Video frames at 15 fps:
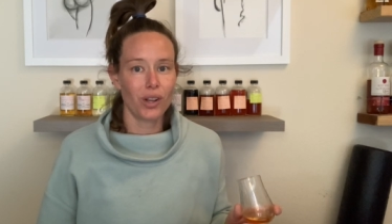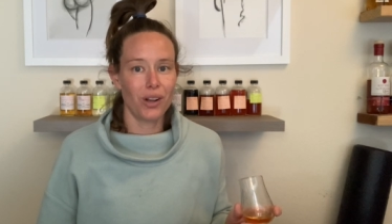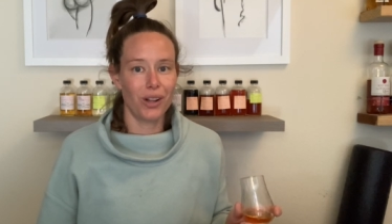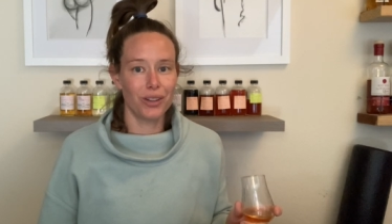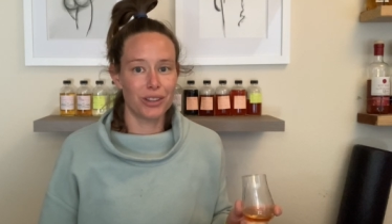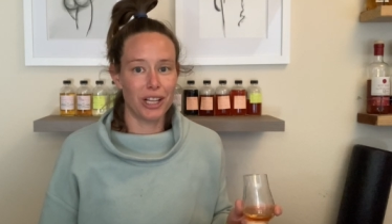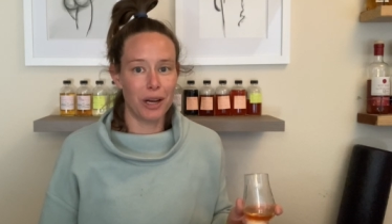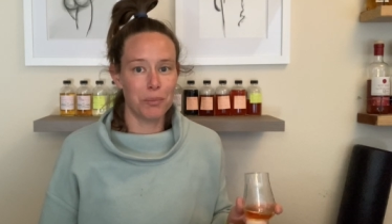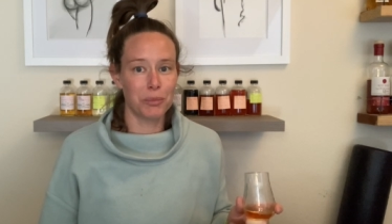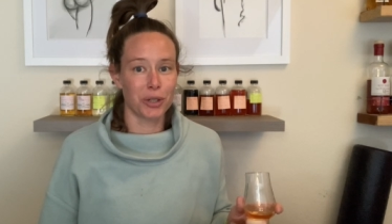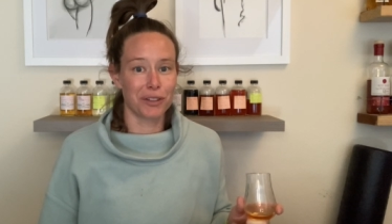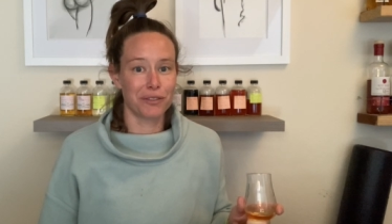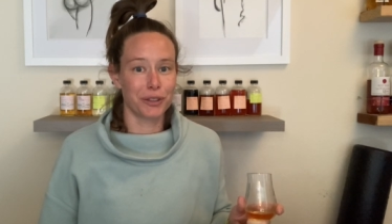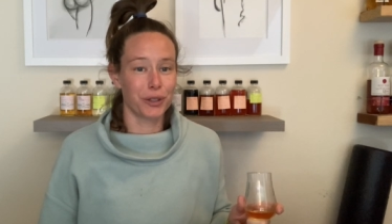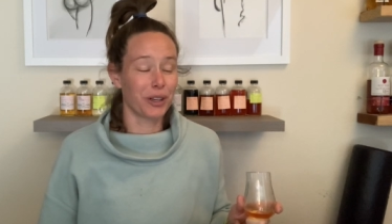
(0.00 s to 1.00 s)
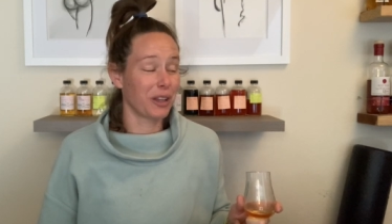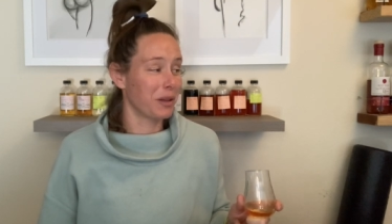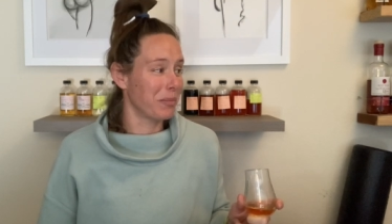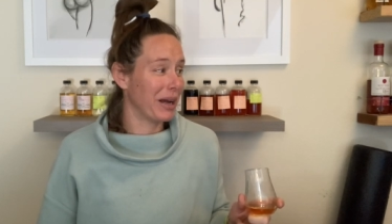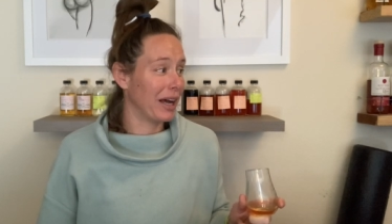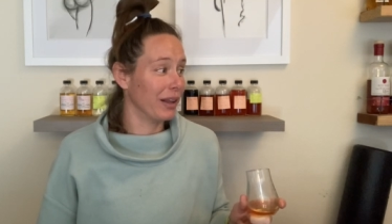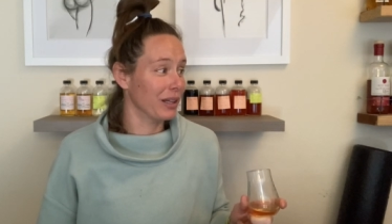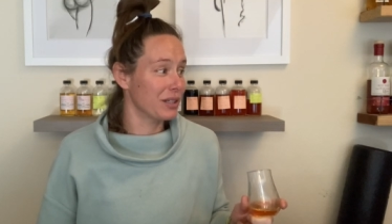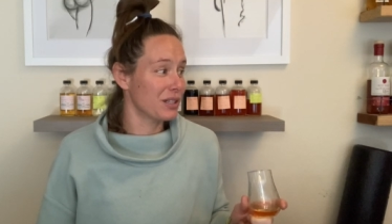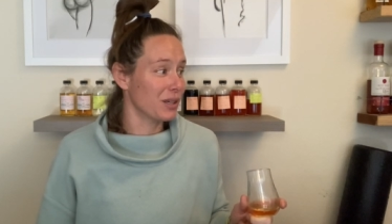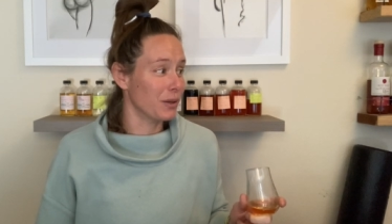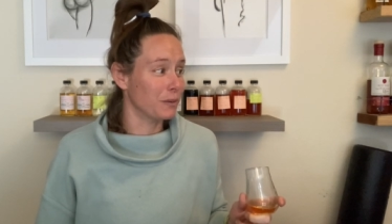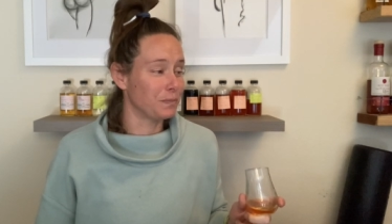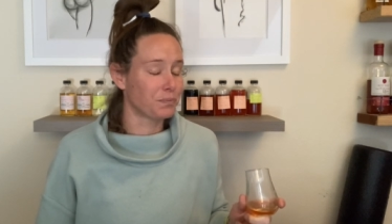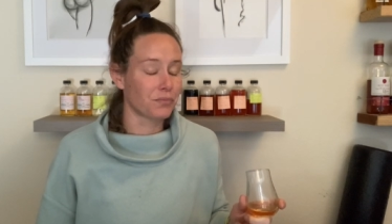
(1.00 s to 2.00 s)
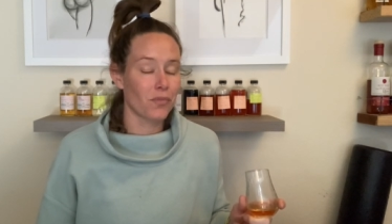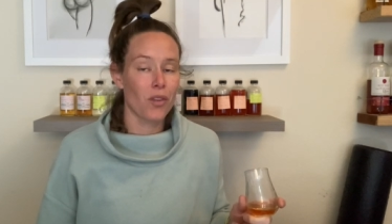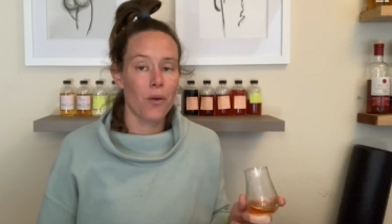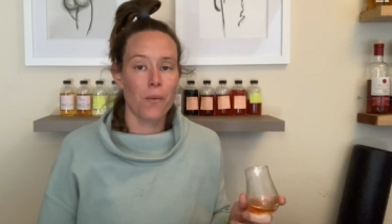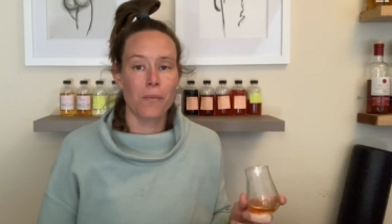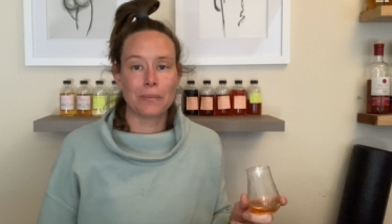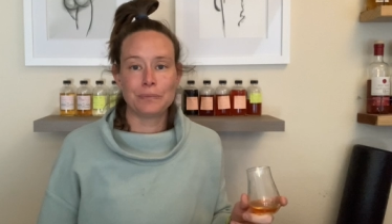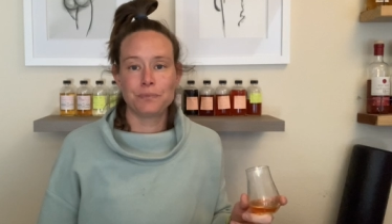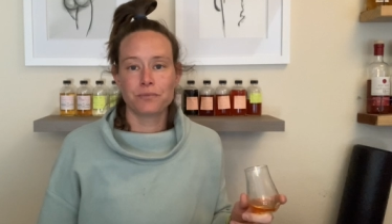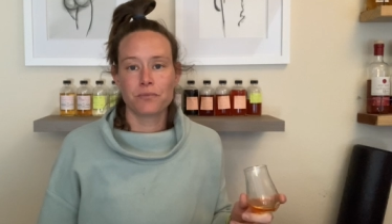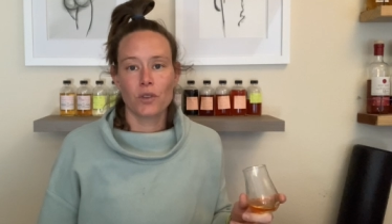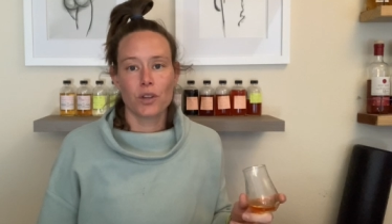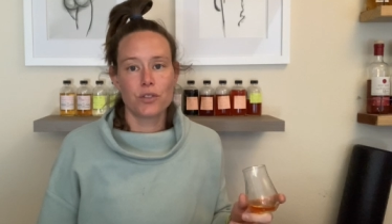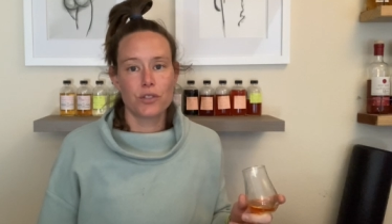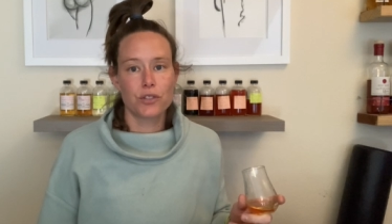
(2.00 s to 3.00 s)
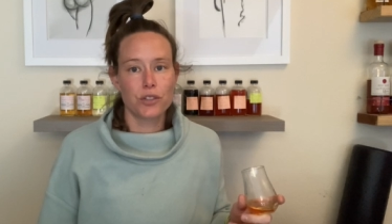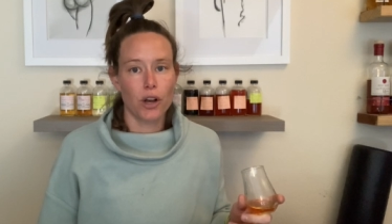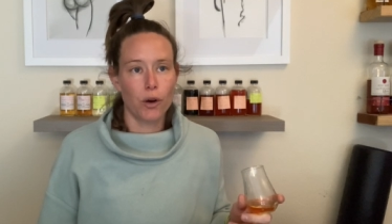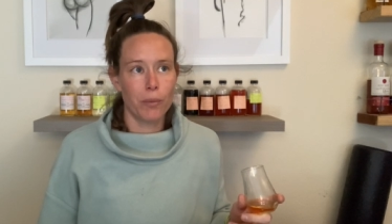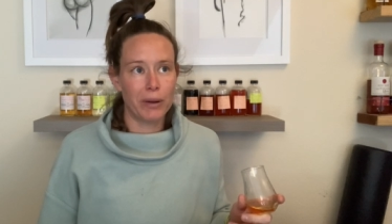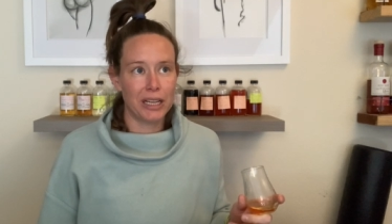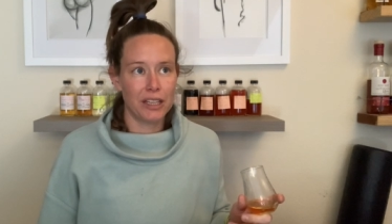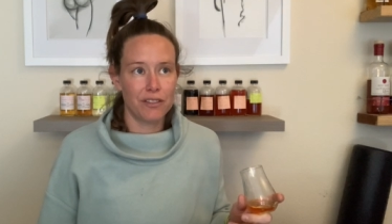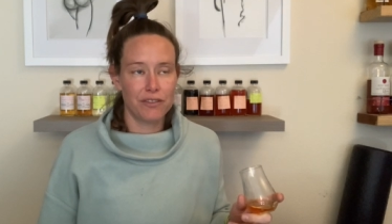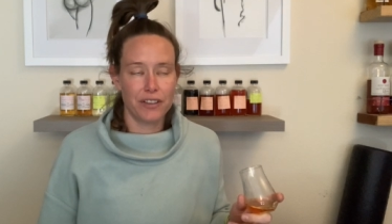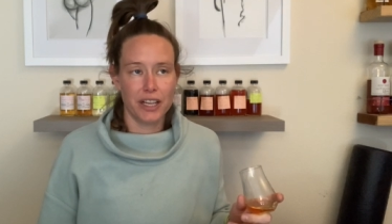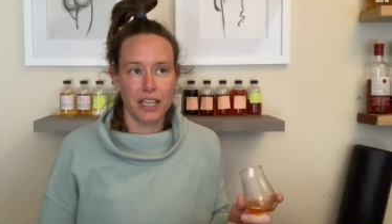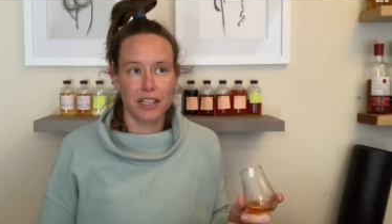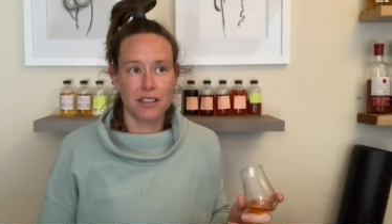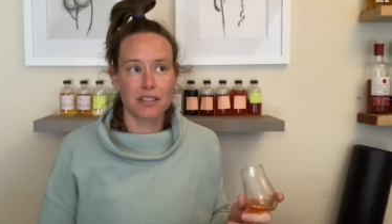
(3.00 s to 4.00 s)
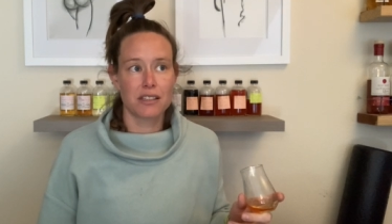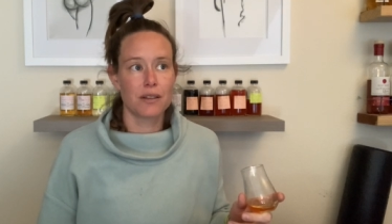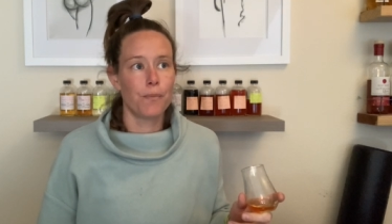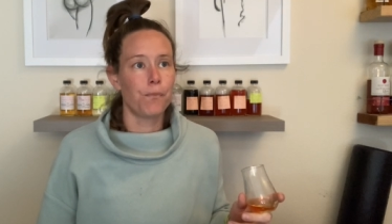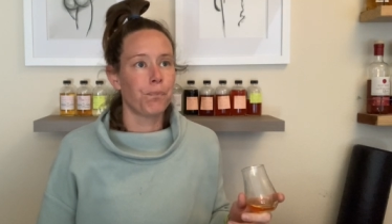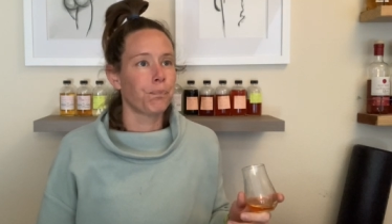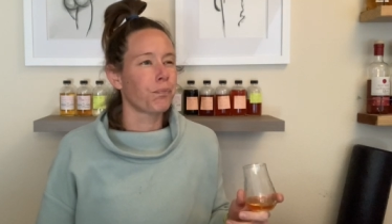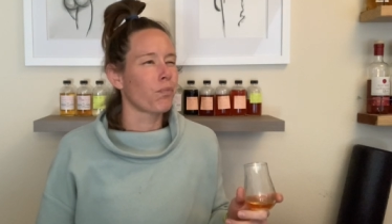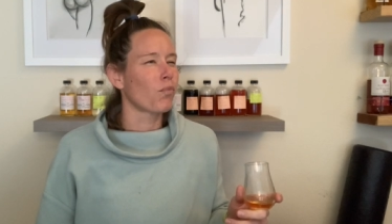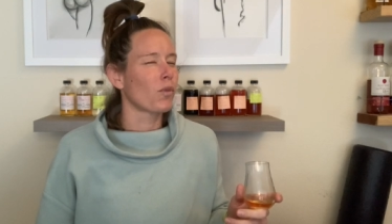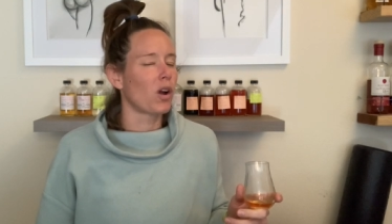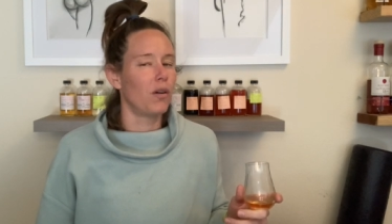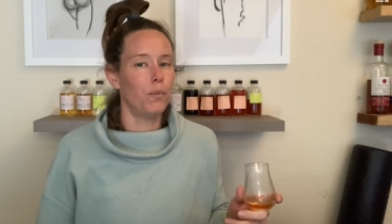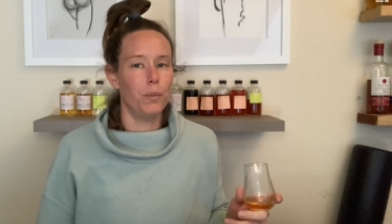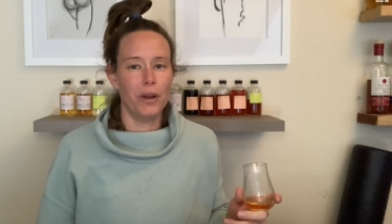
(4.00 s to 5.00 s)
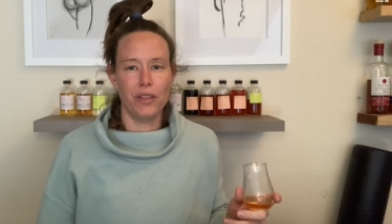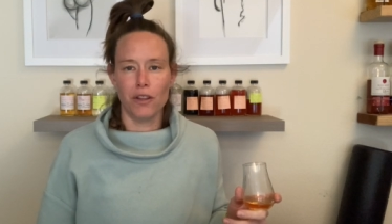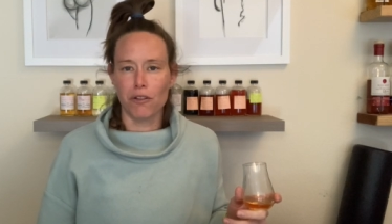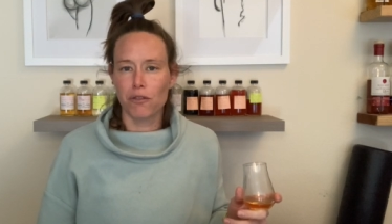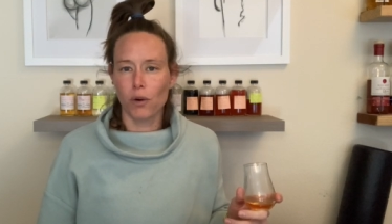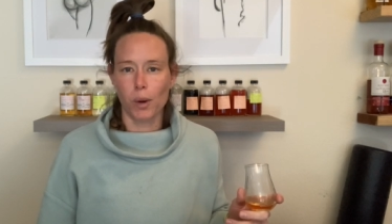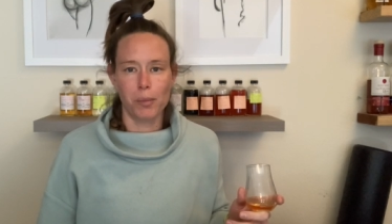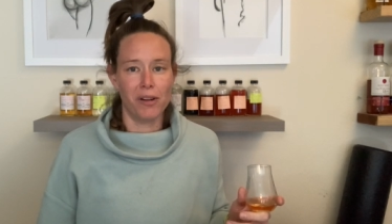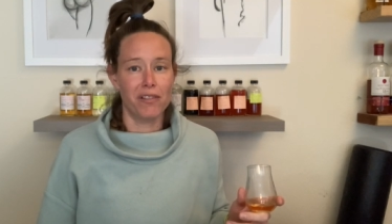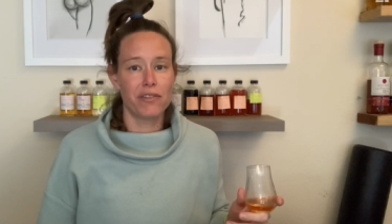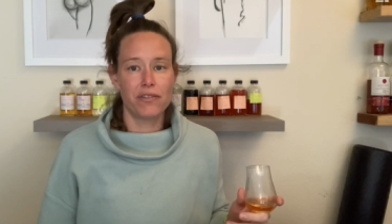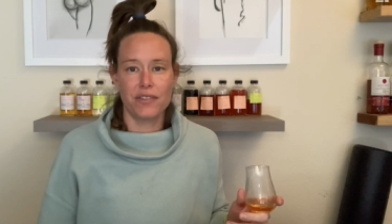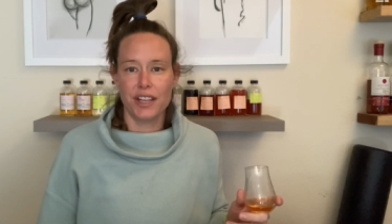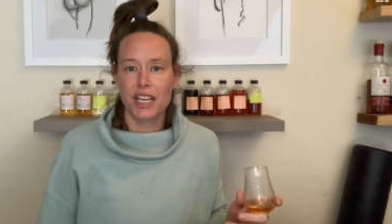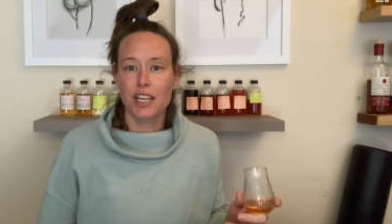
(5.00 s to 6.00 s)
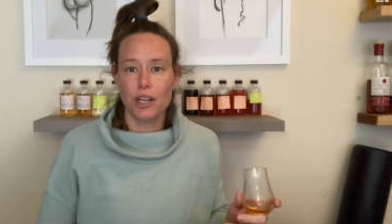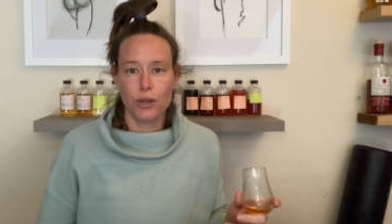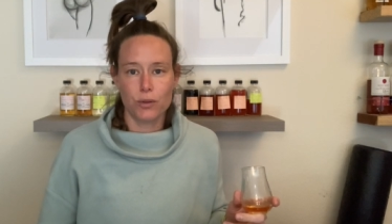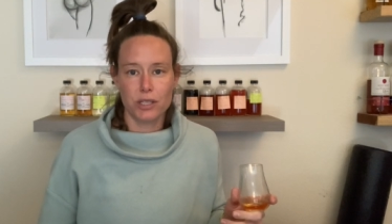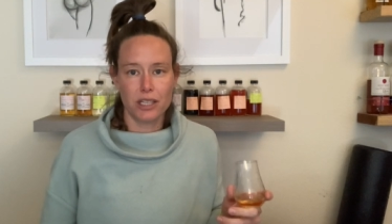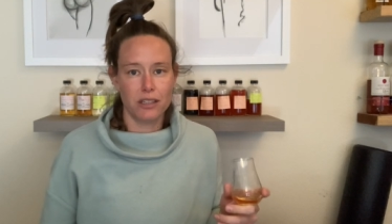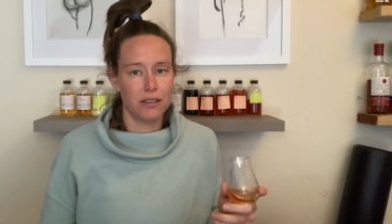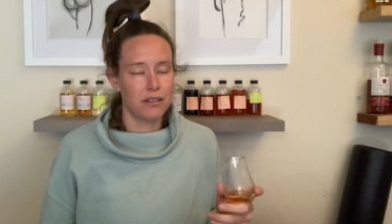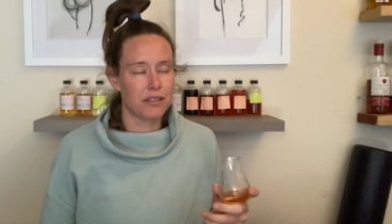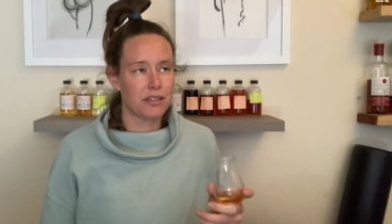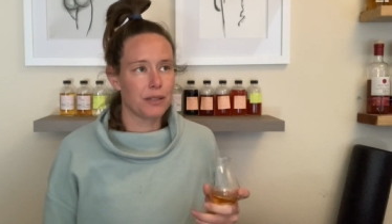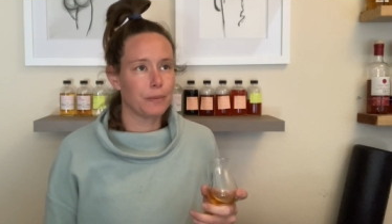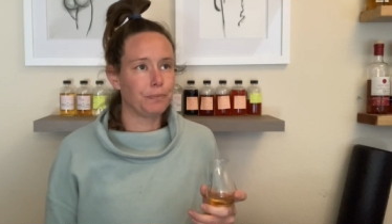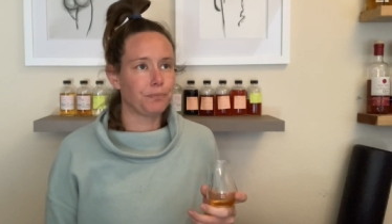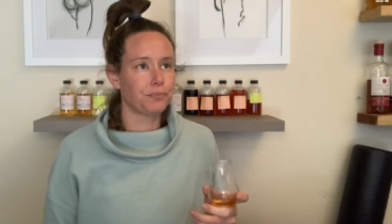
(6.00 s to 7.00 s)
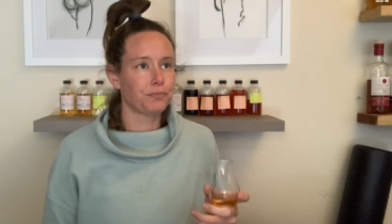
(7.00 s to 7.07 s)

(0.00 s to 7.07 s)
a lot more fruit on the palate too. Mm-hmm so many figs in the form of fig Newtons,